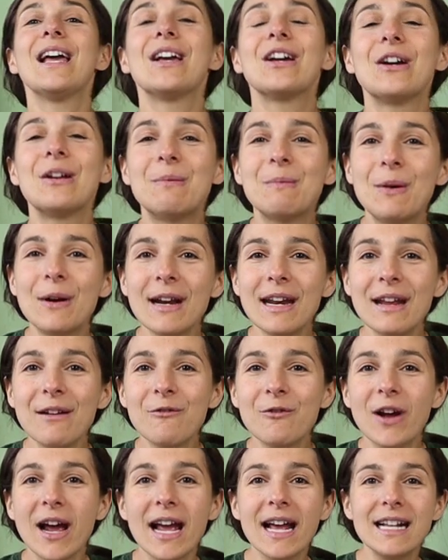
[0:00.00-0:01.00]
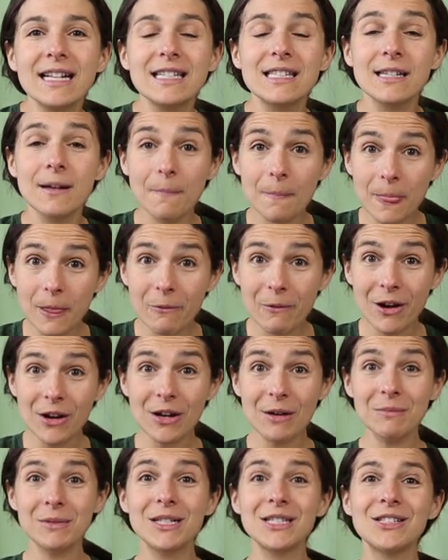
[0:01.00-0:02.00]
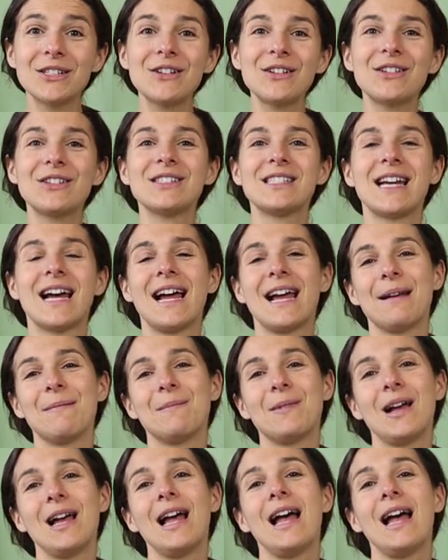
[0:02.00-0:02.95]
Good morning, friends. Welcome to Circle Time.